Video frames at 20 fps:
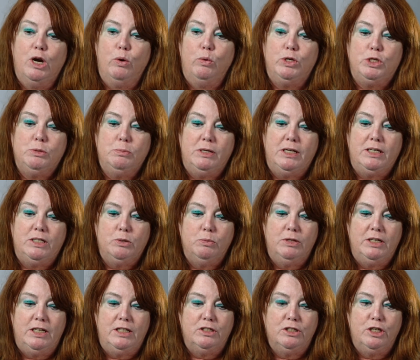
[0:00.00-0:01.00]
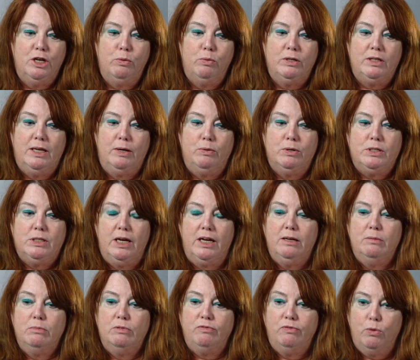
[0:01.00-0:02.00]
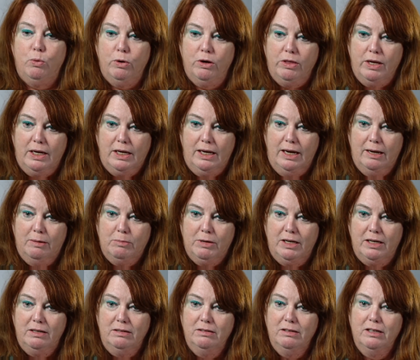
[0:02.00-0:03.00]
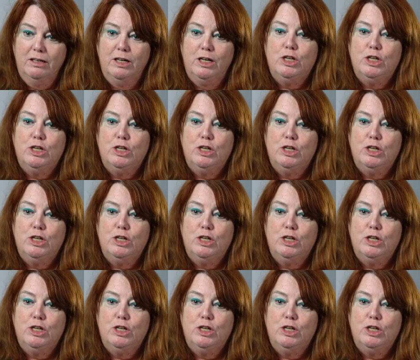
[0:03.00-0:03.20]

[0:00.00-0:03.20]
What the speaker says: which means we need to know what they were taking before they came in,